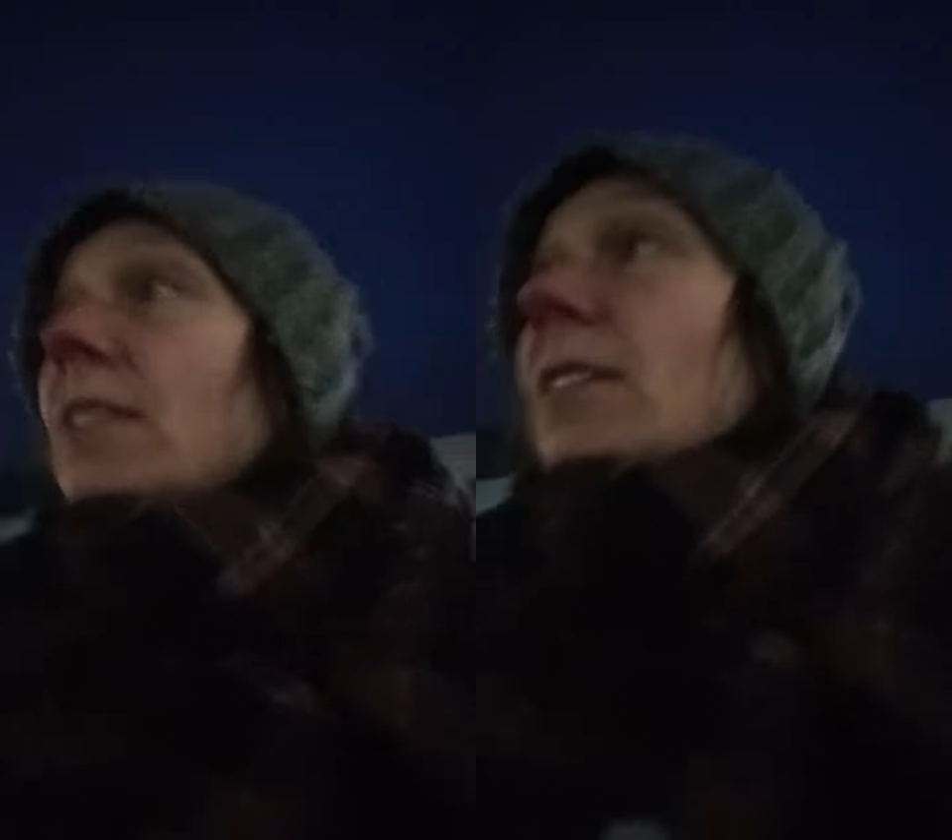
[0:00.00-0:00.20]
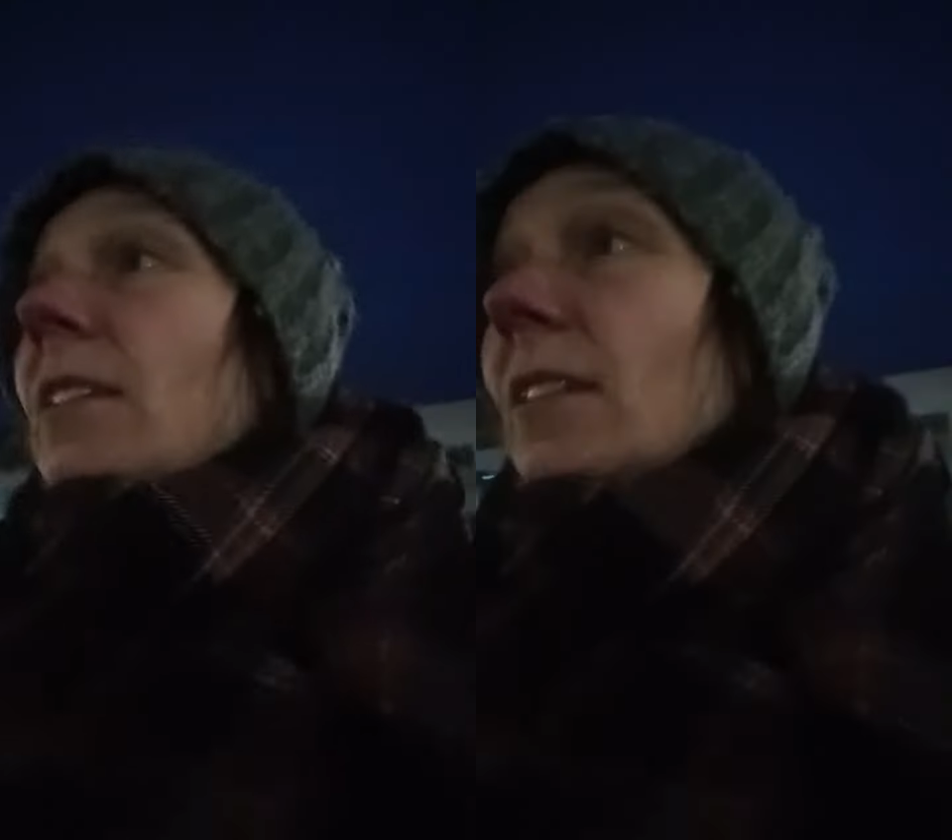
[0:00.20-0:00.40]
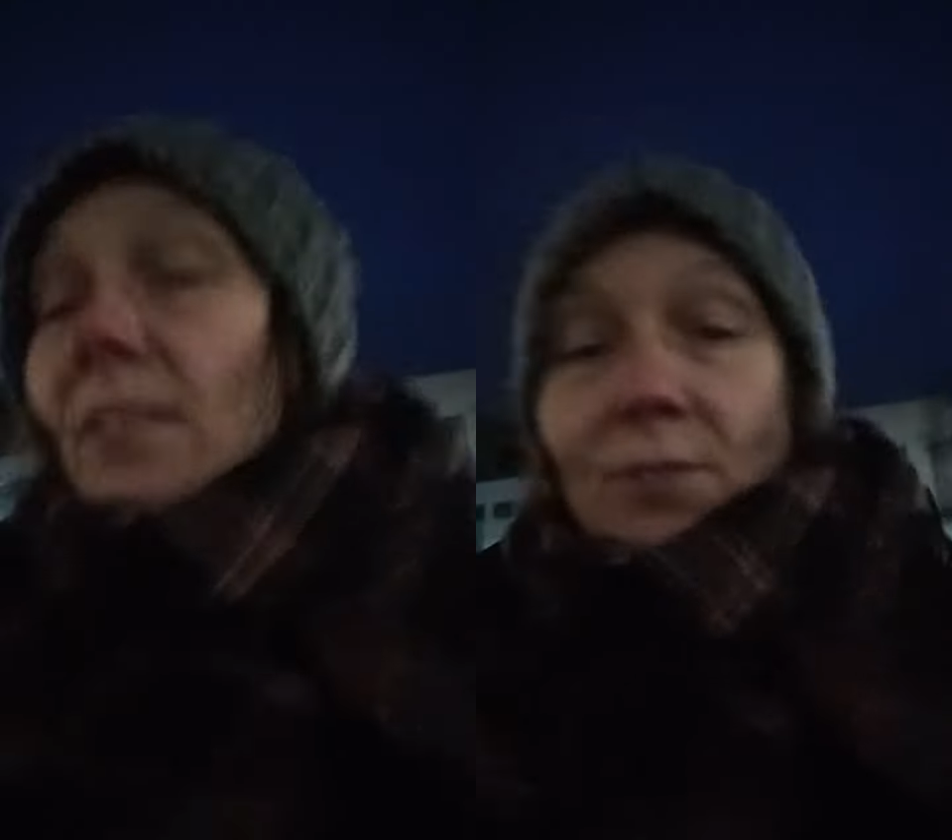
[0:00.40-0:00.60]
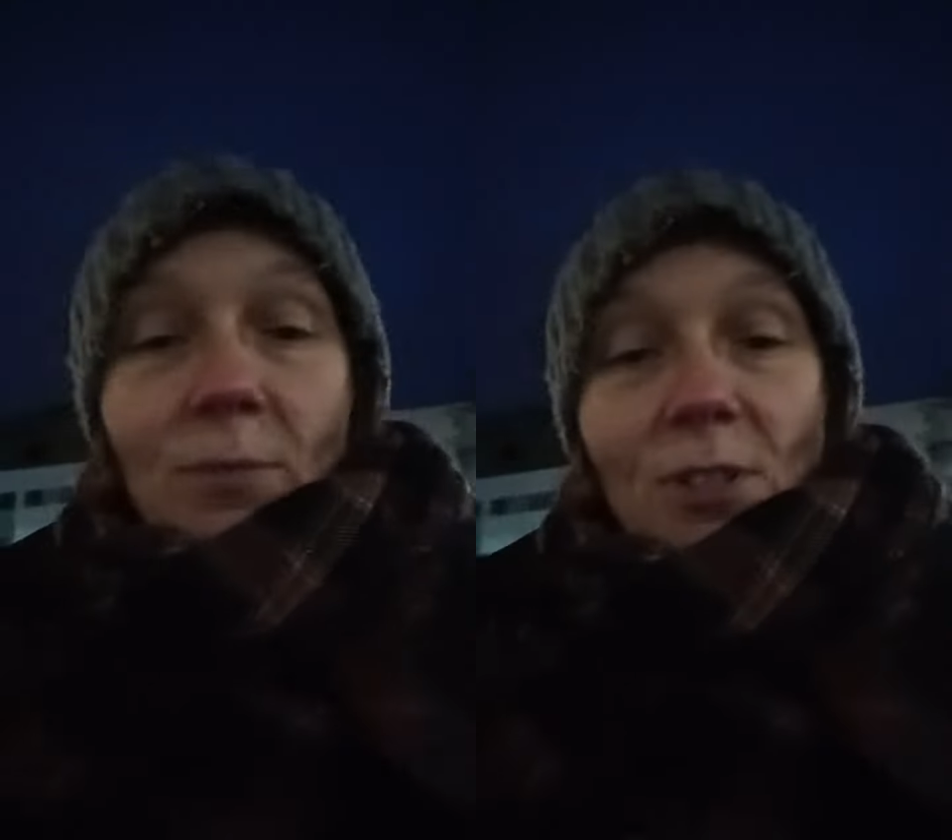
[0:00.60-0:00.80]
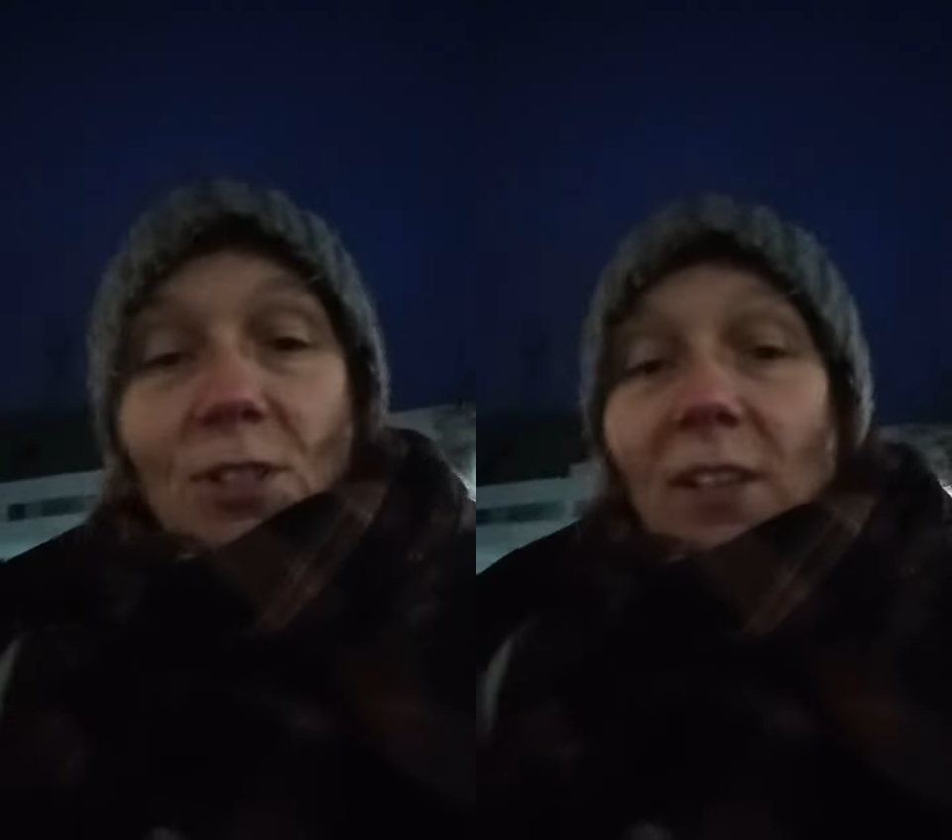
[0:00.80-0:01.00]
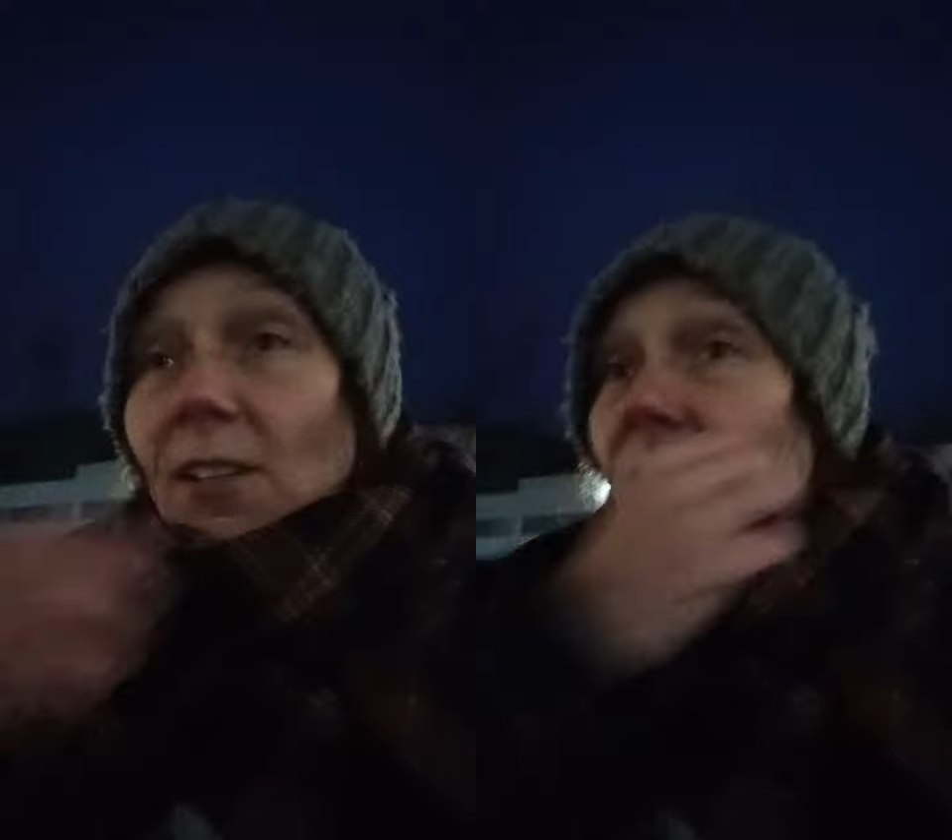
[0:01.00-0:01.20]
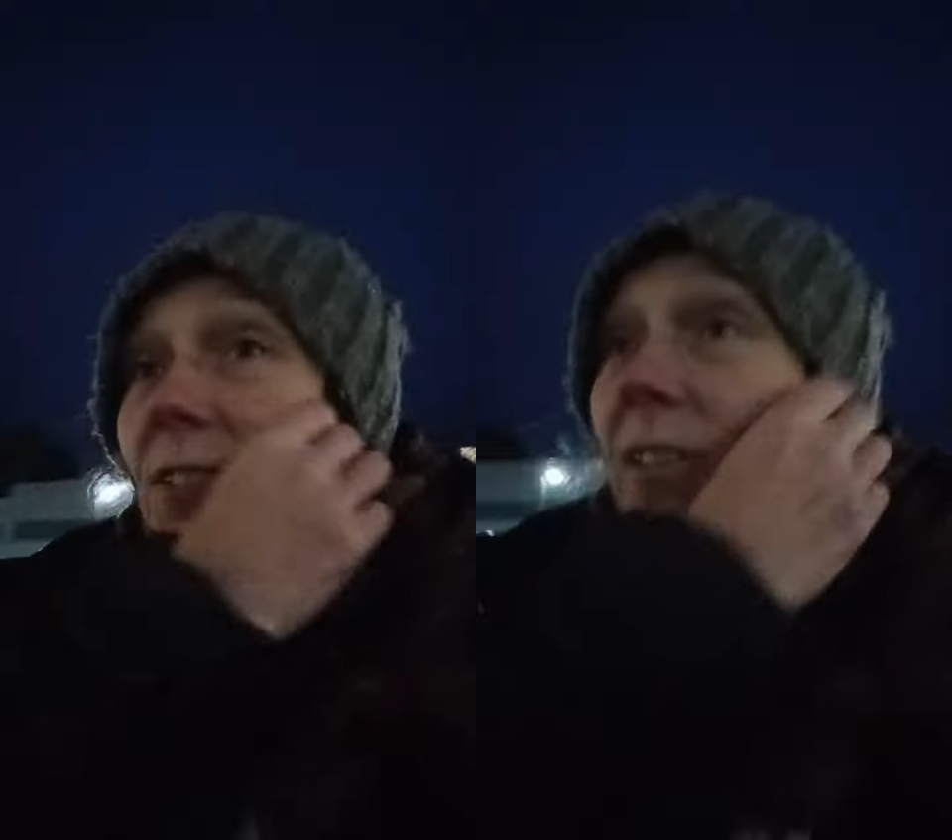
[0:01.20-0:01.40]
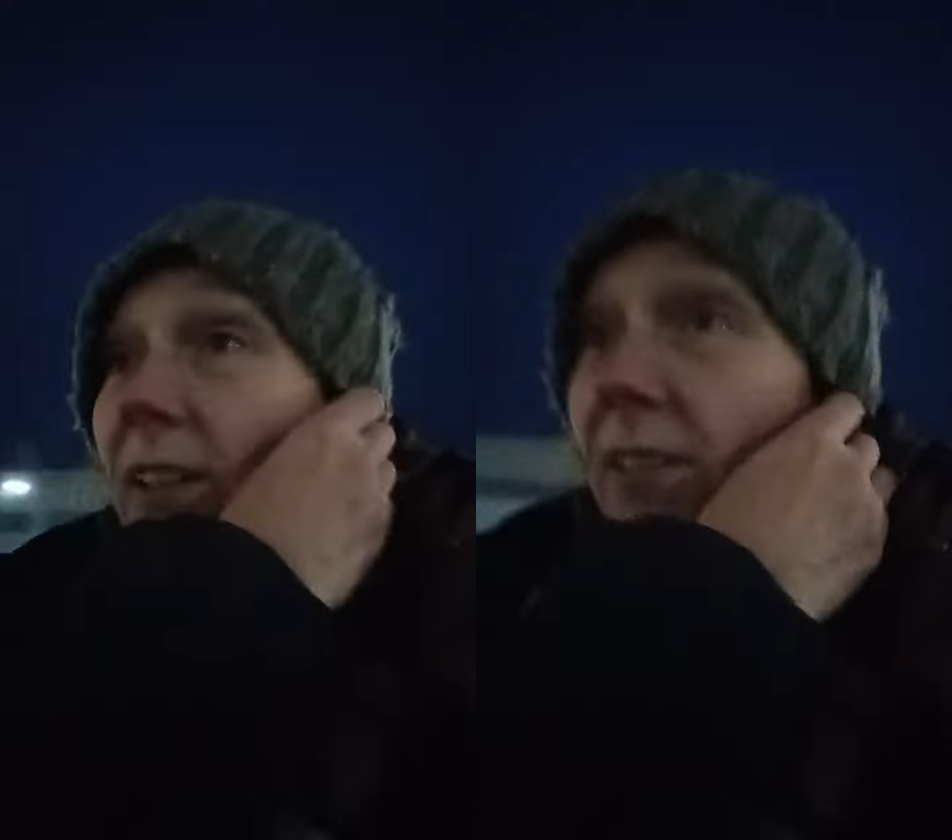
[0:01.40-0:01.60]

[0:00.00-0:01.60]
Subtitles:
Lady, from the channel JC